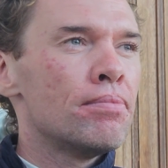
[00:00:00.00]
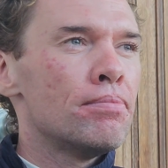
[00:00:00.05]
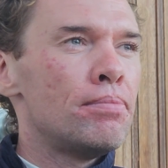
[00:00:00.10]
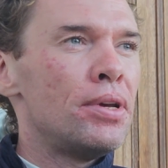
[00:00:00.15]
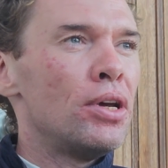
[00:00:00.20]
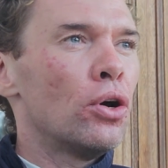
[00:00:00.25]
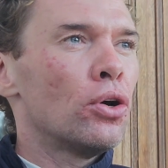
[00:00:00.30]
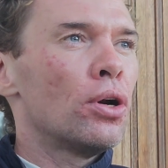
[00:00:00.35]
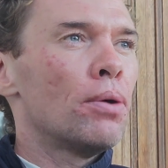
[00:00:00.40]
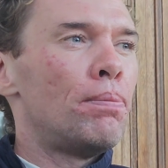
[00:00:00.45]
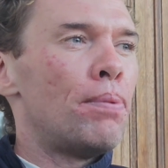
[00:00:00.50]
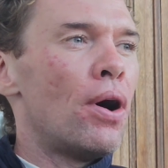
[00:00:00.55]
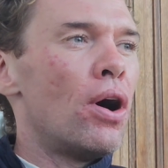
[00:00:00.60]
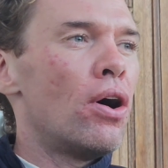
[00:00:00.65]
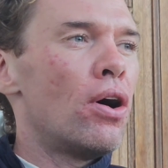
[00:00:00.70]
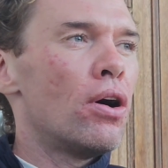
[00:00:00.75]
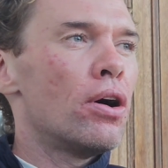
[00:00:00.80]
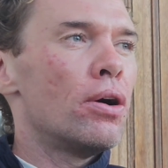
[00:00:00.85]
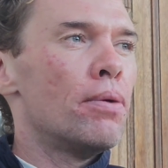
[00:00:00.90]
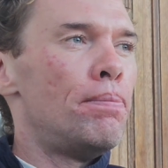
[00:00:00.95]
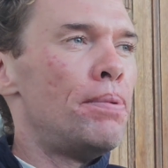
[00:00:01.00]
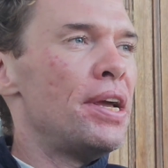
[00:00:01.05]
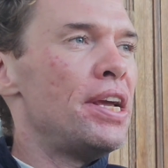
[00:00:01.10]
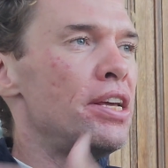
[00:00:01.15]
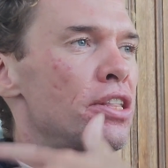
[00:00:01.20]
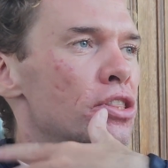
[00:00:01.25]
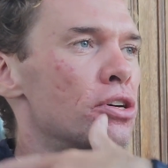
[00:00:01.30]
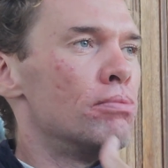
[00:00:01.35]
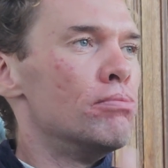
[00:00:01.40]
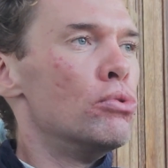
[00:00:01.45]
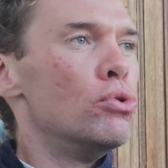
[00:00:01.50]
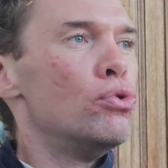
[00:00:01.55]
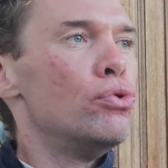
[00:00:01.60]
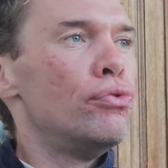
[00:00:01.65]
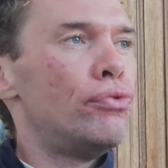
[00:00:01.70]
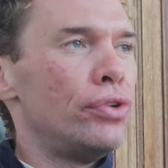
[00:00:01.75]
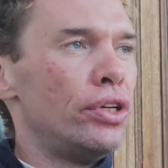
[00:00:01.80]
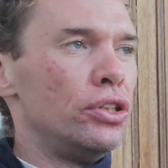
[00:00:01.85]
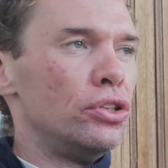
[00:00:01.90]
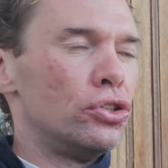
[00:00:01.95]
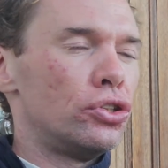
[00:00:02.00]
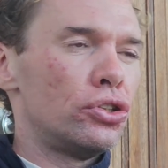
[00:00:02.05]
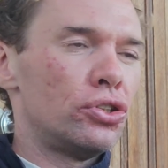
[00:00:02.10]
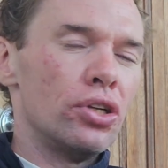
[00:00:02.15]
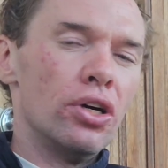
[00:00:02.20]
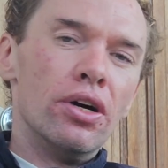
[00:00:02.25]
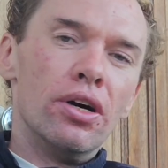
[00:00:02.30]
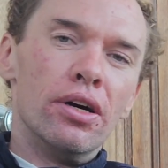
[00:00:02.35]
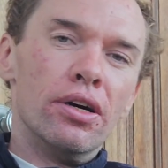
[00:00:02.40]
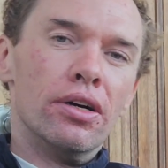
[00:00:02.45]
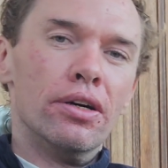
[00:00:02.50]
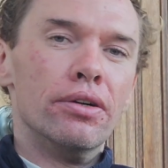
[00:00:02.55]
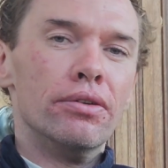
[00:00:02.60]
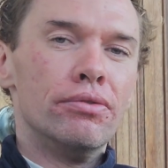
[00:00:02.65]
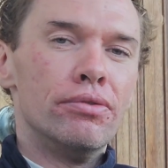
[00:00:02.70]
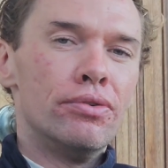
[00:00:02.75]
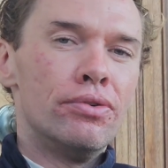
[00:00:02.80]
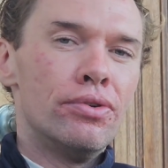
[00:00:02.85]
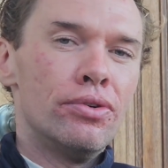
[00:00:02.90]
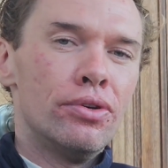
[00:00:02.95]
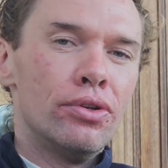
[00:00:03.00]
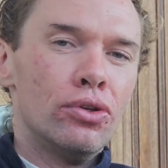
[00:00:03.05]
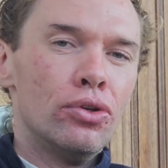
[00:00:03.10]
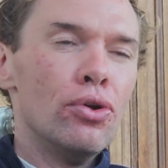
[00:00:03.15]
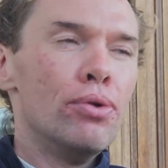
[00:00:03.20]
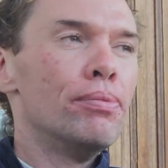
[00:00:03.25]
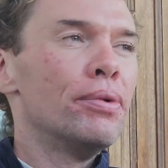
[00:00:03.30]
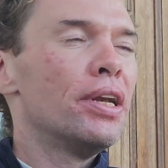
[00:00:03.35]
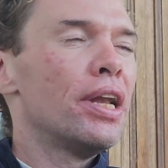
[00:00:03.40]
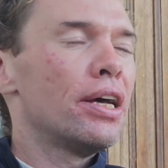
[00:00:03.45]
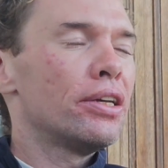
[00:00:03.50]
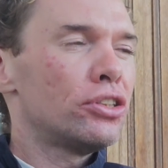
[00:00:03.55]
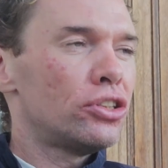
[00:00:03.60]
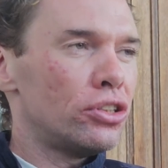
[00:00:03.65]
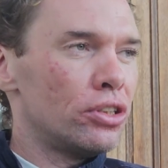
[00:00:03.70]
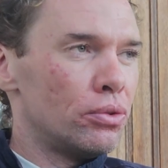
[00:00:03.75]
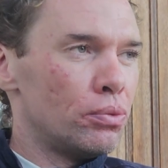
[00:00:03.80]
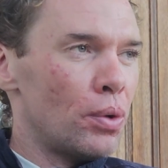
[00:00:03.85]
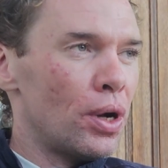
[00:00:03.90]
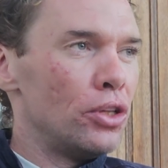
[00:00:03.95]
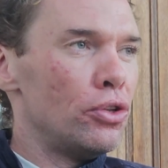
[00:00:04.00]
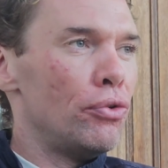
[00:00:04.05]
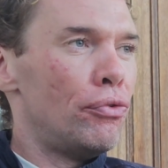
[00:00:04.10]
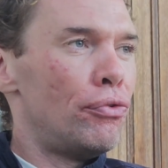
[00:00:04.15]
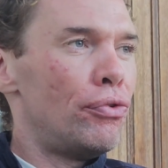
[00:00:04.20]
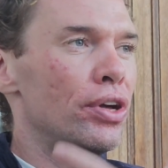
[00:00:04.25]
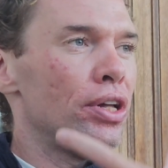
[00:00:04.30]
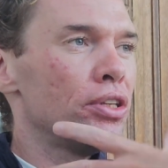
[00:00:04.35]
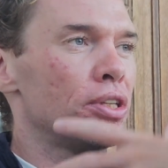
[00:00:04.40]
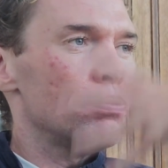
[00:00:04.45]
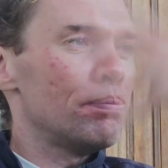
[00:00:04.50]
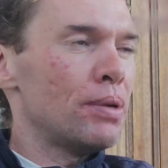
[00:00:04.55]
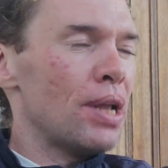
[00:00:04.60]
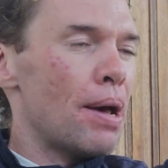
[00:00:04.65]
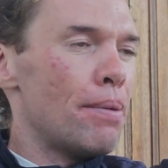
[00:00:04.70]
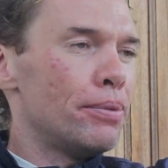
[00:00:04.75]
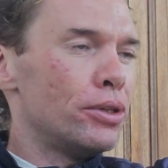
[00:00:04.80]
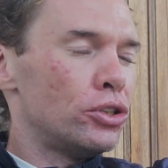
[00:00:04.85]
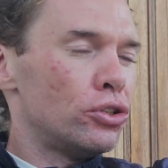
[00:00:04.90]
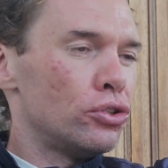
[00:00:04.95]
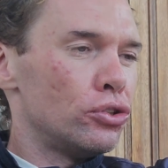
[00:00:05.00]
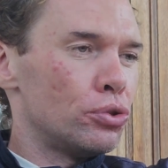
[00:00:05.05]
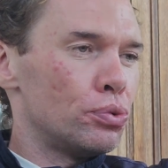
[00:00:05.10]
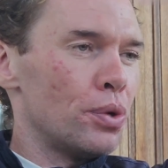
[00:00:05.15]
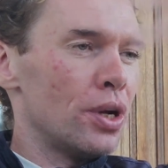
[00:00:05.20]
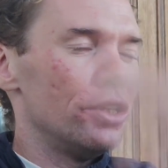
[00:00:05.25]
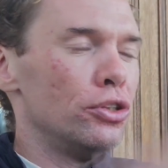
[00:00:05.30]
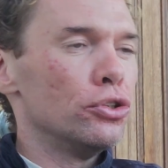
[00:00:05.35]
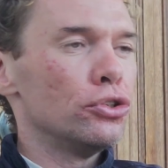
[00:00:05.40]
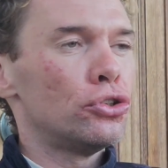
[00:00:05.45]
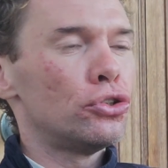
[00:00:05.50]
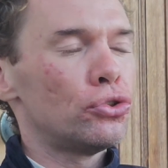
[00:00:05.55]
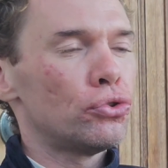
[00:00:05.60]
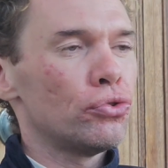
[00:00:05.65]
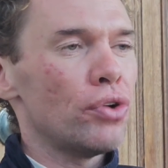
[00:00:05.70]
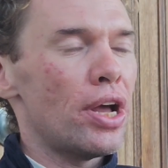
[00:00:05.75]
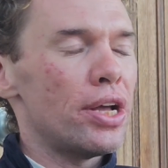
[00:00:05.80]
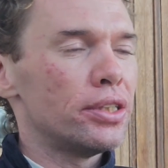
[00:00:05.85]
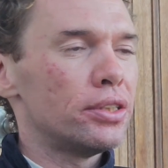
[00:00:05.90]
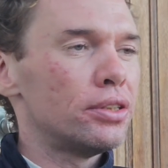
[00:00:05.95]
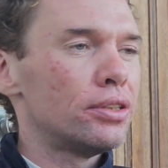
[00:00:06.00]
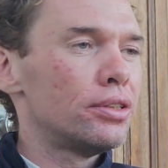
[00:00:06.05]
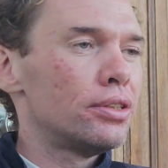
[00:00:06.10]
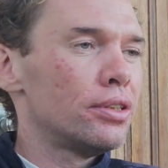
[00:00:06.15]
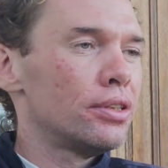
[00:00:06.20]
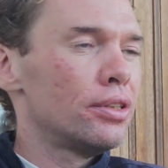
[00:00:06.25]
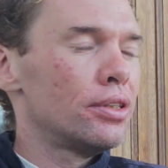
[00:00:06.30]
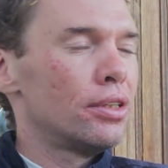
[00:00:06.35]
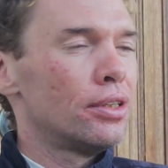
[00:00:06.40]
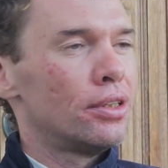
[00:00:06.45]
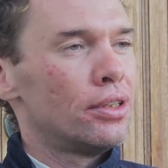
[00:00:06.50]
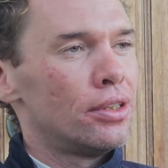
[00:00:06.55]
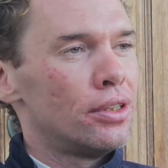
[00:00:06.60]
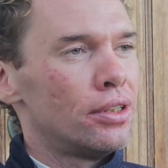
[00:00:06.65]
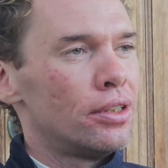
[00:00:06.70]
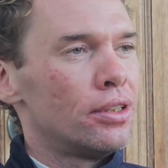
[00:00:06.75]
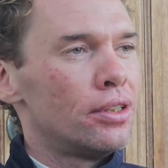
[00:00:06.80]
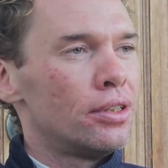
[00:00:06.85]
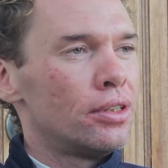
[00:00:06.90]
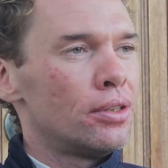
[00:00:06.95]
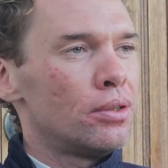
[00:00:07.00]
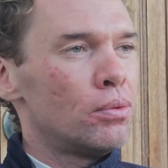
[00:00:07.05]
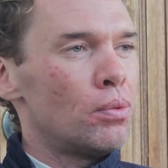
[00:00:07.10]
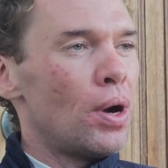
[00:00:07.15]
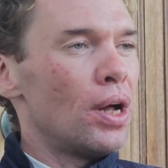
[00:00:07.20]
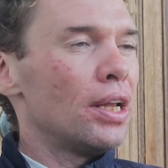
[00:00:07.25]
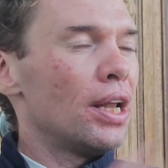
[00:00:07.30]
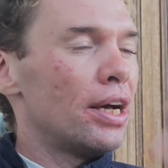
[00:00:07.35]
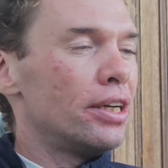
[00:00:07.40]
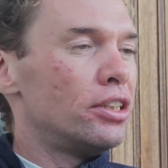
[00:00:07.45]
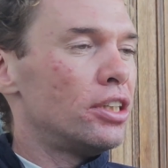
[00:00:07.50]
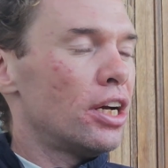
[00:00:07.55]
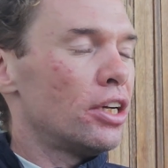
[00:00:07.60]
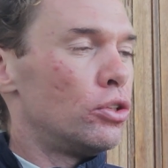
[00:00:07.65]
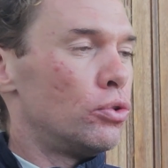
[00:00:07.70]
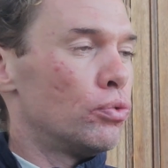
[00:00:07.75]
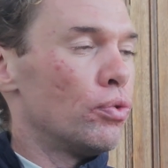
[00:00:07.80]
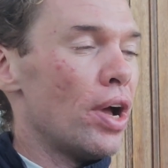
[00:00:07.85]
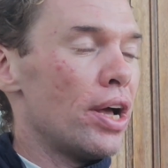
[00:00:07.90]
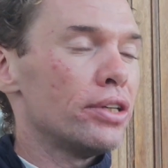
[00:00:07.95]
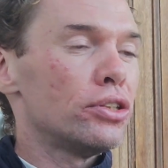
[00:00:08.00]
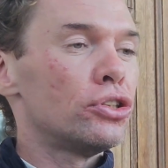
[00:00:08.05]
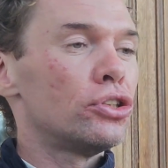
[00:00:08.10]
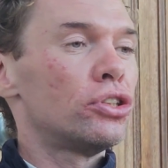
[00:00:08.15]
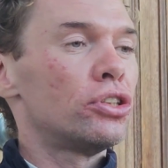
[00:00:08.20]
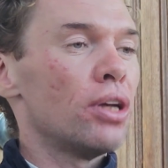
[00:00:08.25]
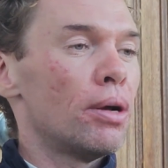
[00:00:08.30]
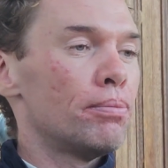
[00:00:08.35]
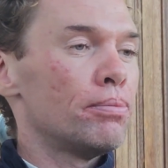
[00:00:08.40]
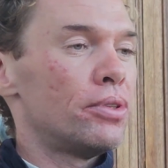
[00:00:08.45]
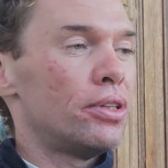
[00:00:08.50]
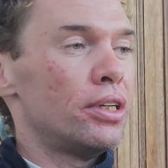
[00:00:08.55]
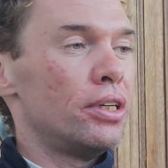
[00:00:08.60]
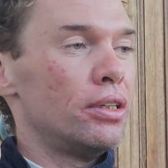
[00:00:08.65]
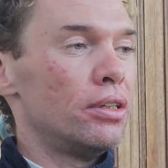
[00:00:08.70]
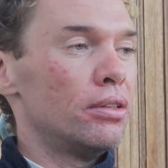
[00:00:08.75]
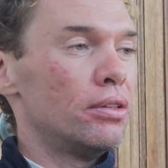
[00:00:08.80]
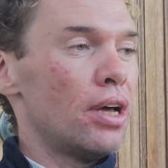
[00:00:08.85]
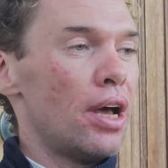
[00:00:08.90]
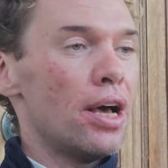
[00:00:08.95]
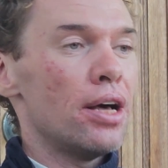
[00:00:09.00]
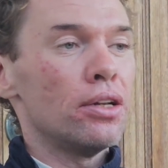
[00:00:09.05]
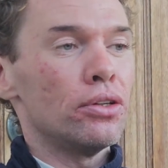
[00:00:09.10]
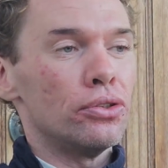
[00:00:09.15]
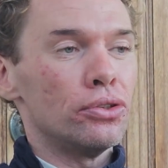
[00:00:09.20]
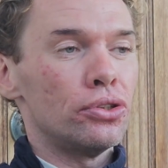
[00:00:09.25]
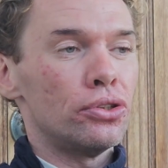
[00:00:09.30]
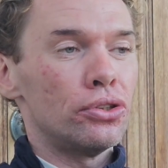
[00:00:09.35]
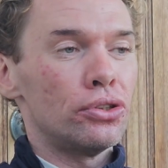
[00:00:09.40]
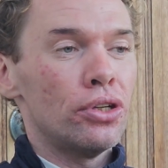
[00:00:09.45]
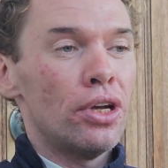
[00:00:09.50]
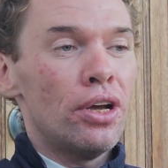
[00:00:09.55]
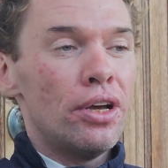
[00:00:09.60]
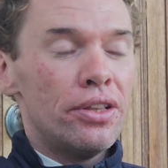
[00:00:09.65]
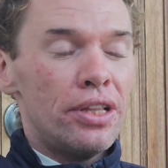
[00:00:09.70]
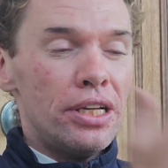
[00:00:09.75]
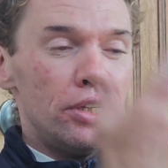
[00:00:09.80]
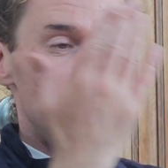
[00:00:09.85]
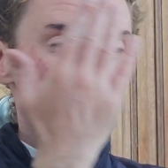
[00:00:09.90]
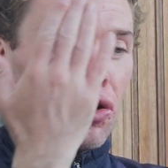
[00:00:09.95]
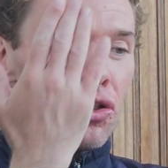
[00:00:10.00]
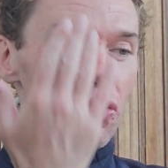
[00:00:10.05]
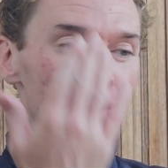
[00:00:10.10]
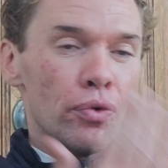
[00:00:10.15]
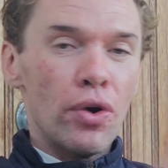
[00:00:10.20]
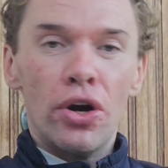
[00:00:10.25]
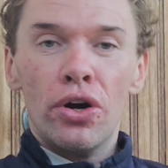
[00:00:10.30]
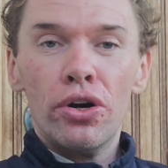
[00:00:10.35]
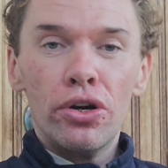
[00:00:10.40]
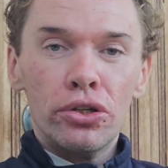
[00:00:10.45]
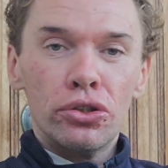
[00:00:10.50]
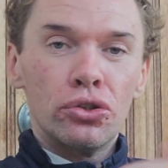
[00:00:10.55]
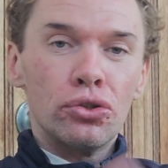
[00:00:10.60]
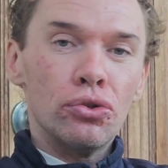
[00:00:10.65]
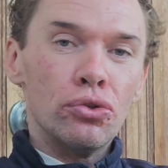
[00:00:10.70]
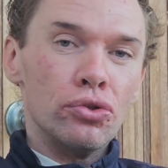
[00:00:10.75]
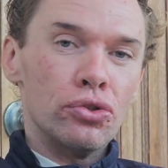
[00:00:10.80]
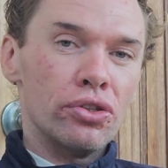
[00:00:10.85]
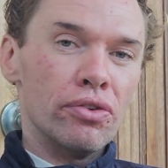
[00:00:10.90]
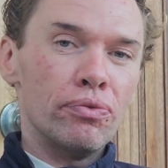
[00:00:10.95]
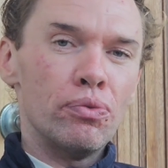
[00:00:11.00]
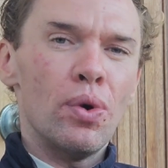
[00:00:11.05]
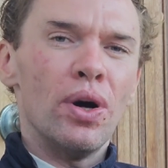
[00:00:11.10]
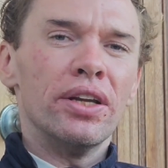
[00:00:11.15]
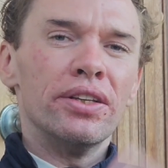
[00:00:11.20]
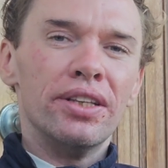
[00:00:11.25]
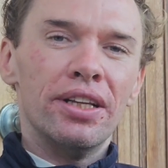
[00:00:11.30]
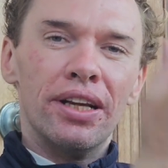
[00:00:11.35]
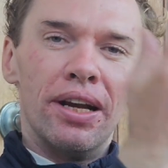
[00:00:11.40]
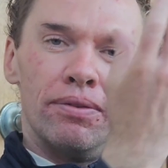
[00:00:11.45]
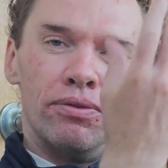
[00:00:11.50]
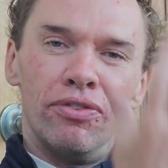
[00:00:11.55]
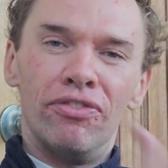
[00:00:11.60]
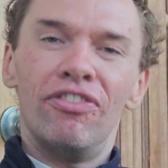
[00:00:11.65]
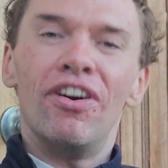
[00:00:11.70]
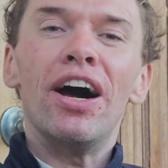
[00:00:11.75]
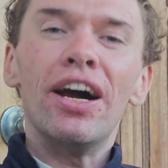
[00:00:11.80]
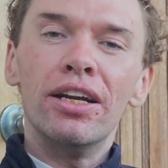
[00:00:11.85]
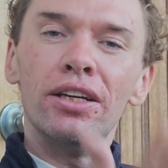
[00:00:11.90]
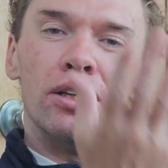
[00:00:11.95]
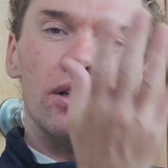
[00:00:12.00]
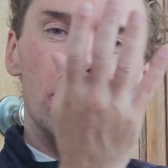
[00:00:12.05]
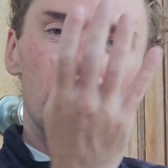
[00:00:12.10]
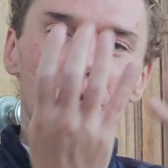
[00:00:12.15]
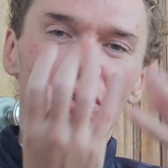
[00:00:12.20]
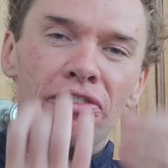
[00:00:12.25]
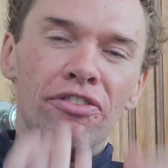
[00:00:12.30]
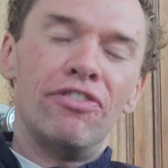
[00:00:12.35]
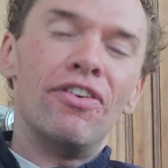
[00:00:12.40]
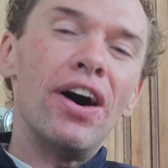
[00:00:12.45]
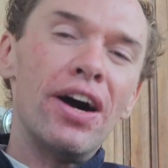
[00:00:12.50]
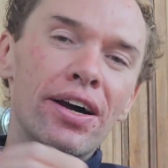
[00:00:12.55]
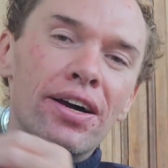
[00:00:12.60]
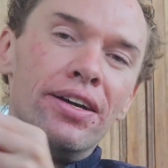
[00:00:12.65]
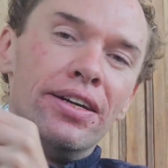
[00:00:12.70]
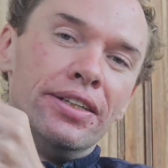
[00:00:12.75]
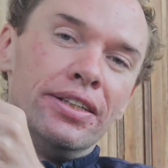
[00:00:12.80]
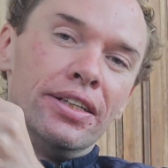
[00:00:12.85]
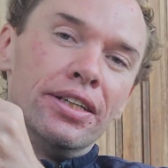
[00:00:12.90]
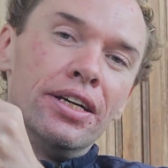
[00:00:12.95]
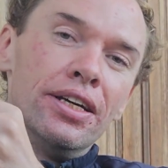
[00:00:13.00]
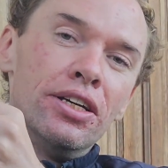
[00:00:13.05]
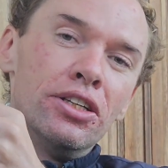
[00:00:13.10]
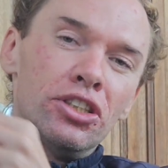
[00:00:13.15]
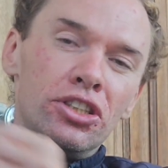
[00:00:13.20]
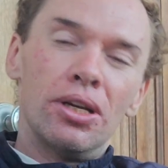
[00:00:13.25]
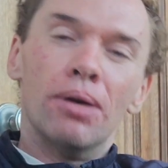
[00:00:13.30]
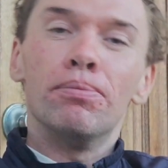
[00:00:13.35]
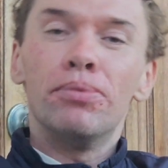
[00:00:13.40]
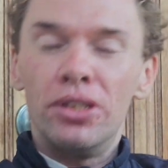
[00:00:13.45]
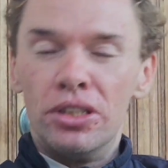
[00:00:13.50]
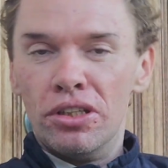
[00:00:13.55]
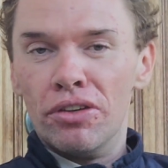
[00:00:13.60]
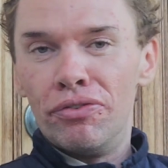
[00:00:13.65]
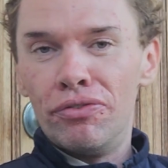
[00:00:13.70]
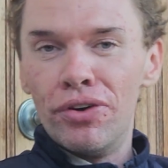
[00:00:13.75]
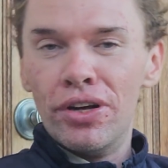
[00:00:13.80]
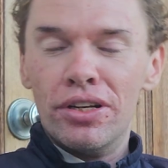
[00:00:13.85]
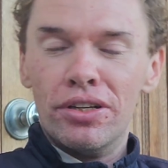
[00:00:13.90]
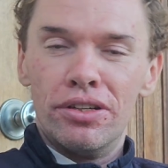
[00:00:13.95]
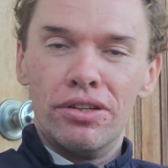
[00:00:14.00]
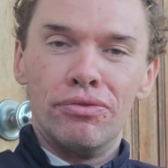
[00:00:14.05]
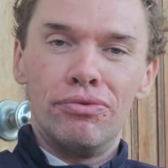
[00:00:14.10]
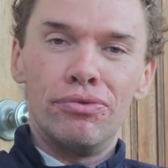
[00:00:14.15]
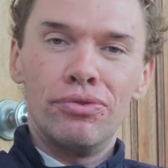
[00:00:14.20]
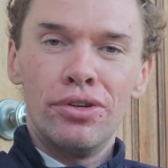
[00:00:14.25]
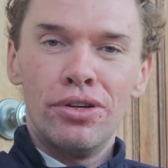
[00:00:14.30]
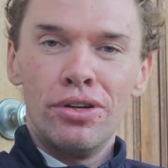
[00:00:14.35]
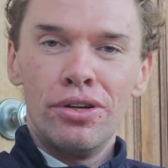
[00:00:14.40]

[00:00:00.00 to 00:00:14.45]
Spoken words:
Be on a par. Be the moving star. Luminescent while you feel the blemishes, while you're stressed. While I digress something else. These are the rehearsals of one that I finally will find something definitive.